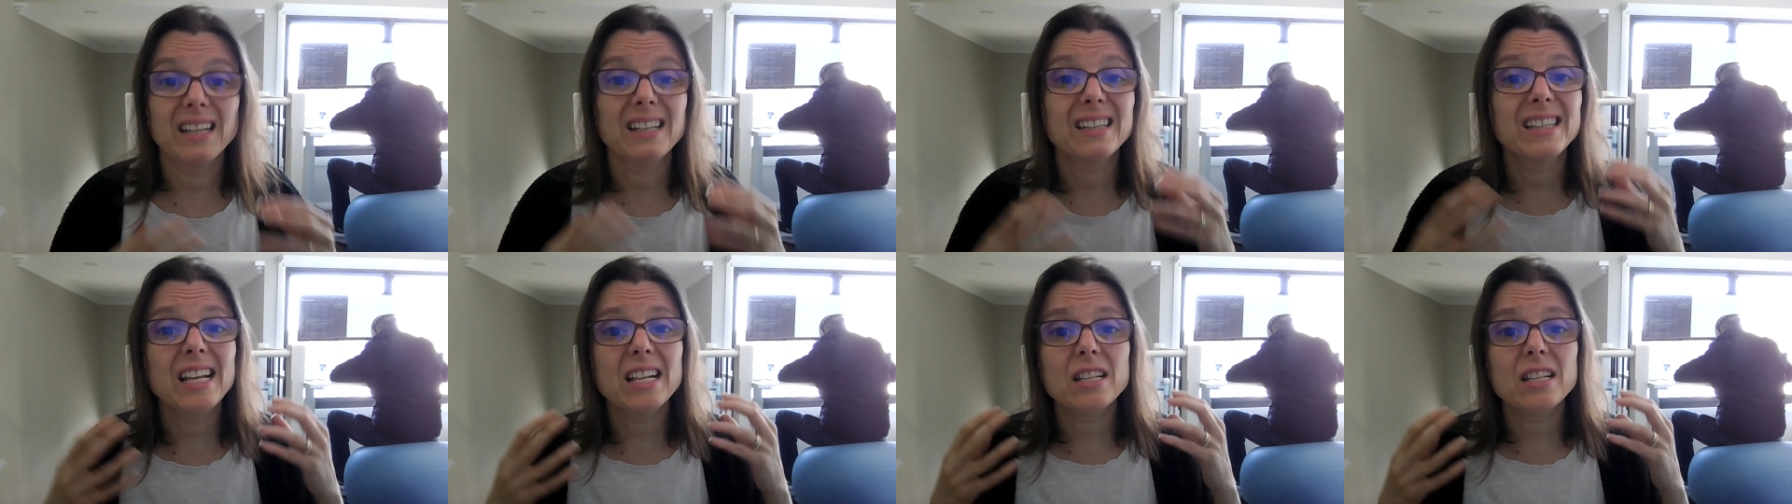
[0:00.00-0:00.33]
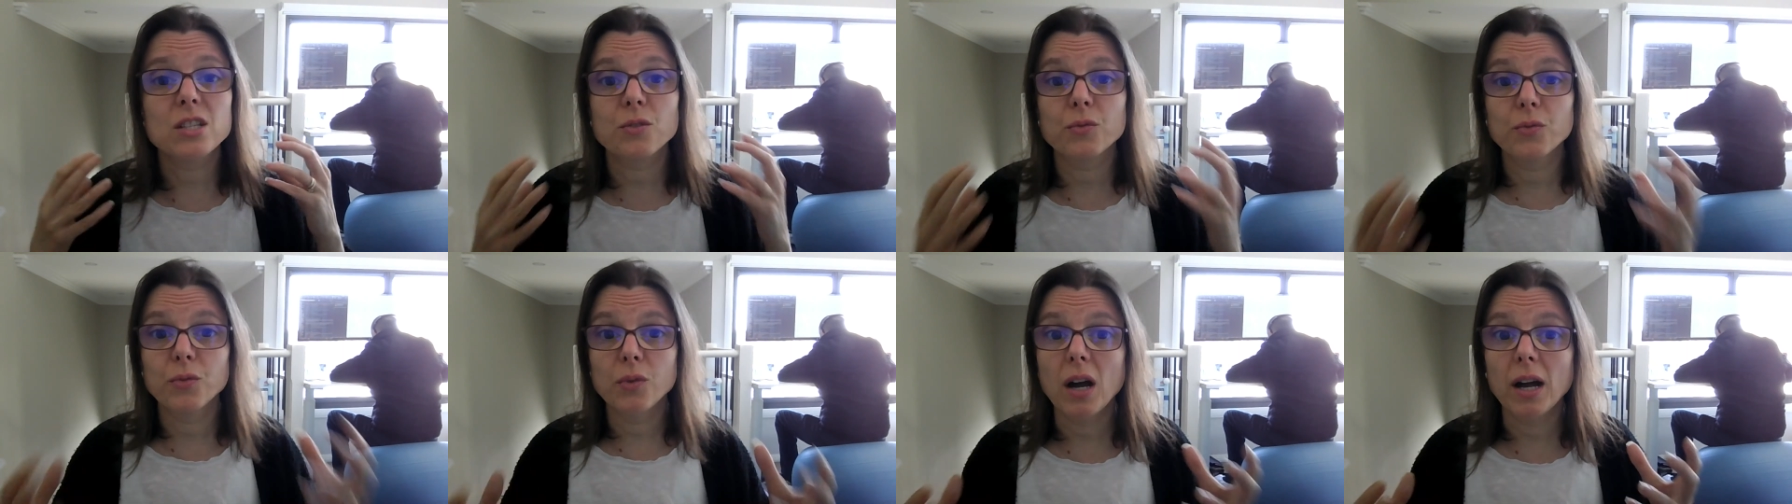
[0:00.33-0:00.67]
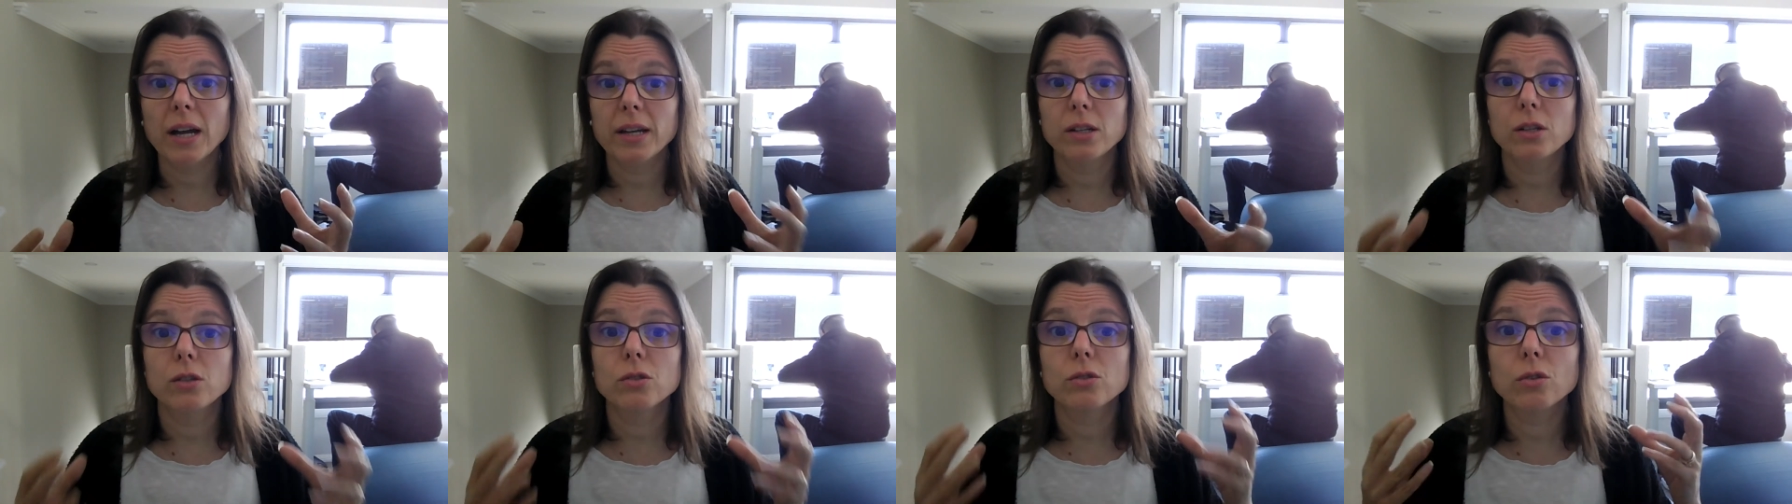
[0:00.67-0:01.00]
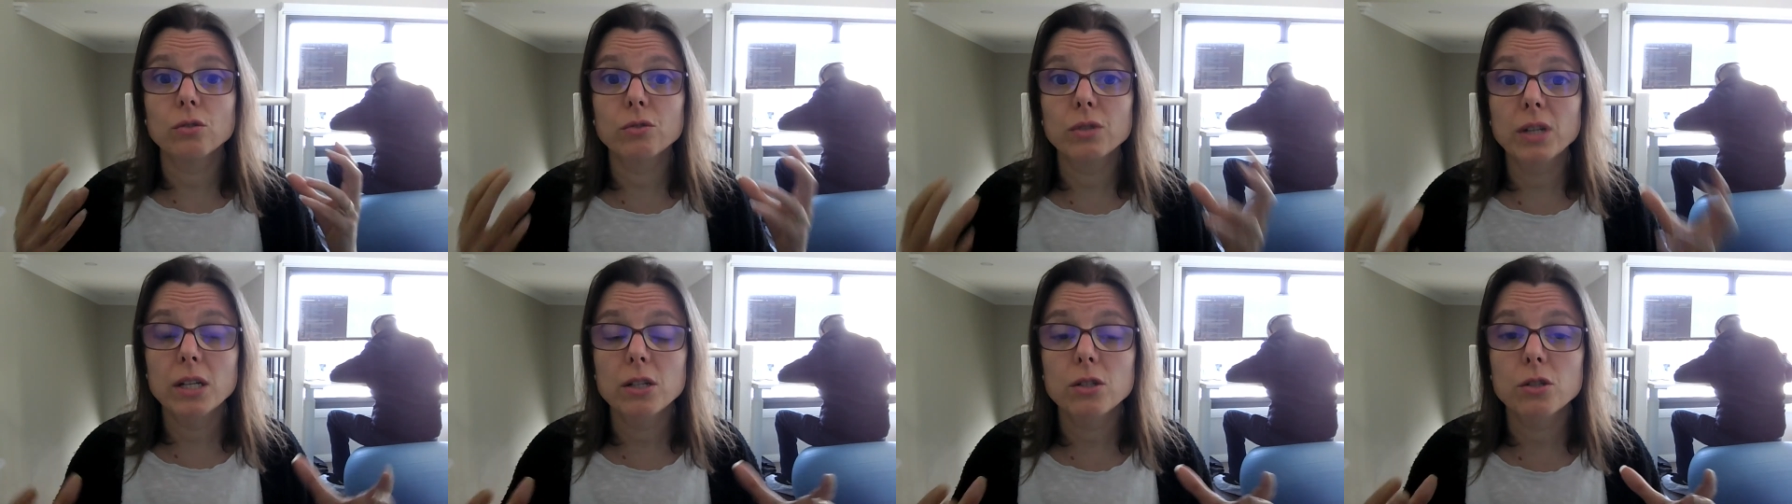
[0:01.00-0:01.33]
That's fine. You
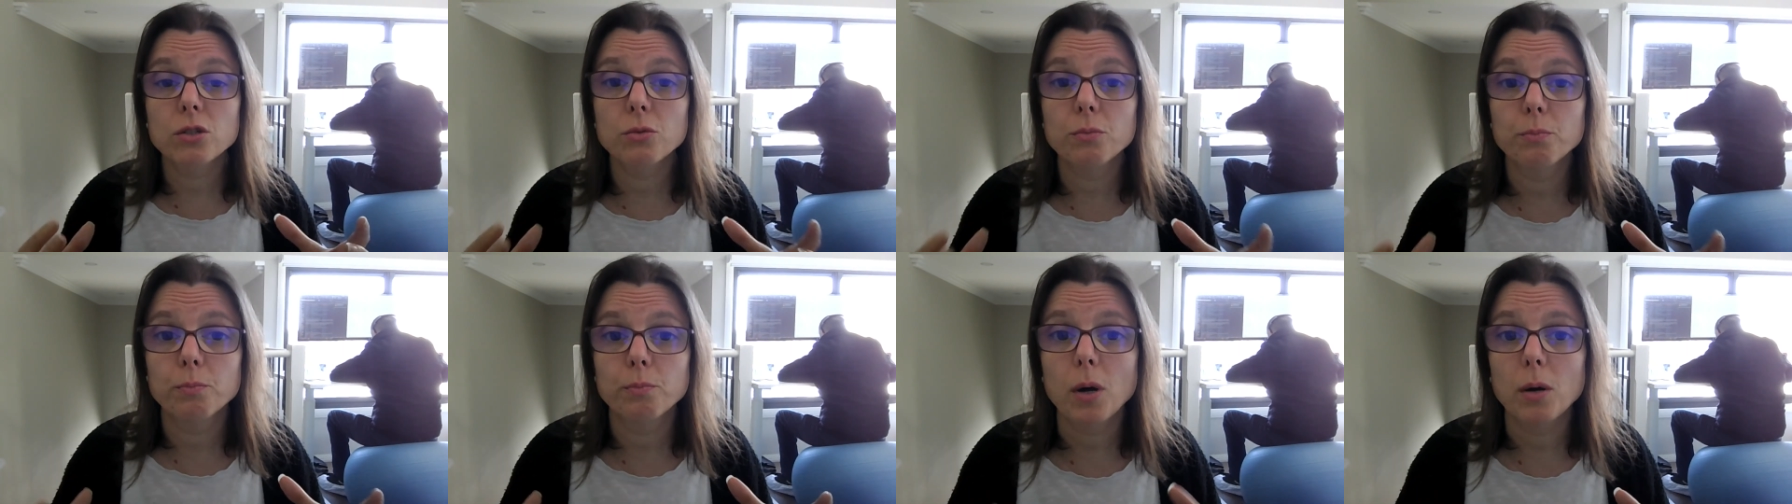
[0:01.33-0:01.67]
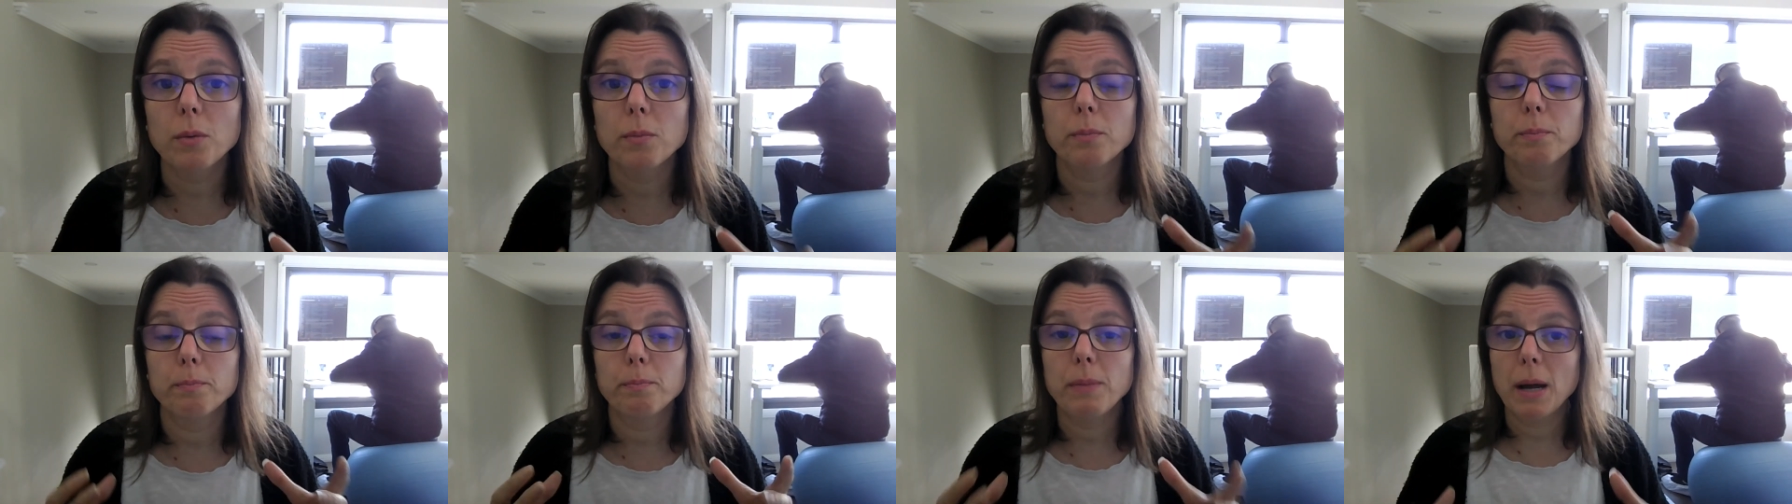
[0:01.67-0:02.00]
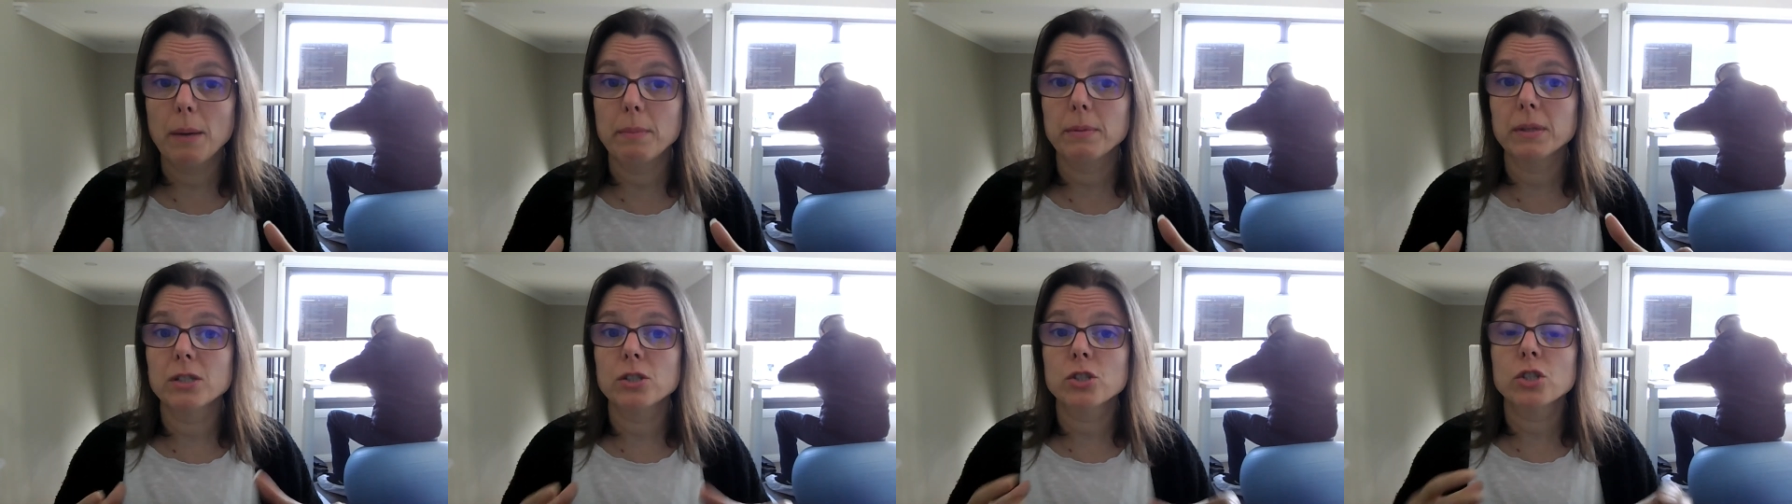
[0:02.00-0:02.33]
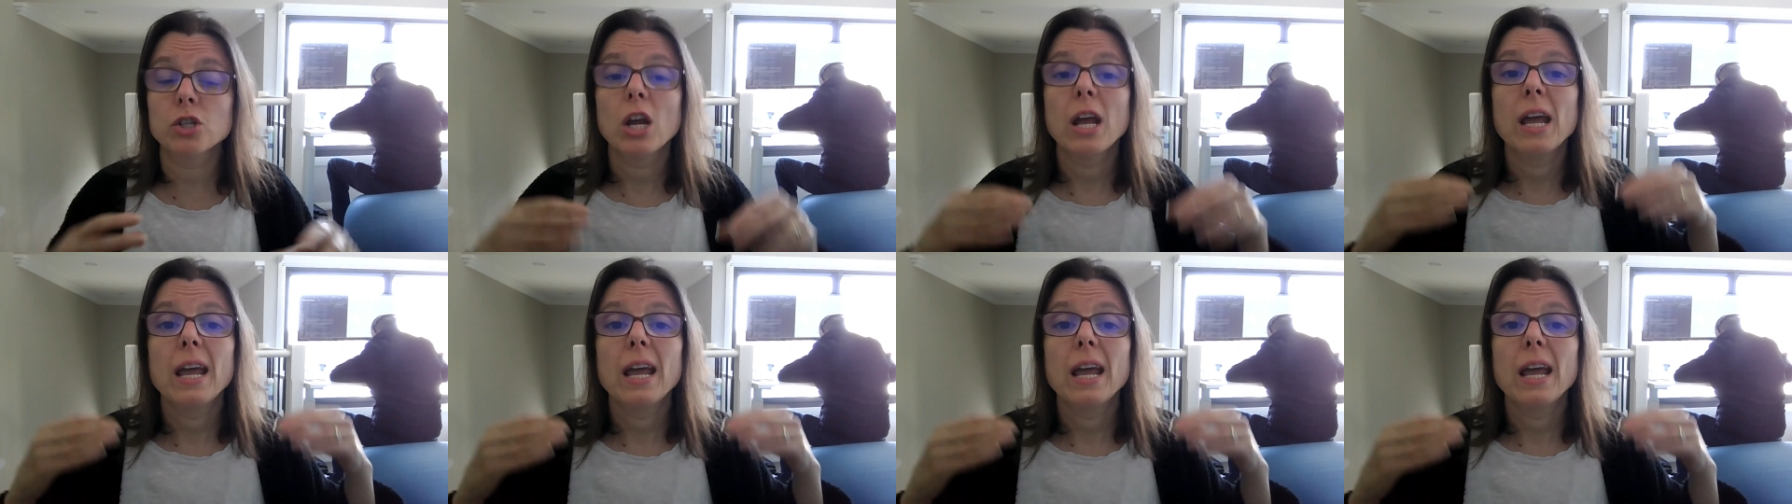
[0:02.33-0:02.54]
don't need to publish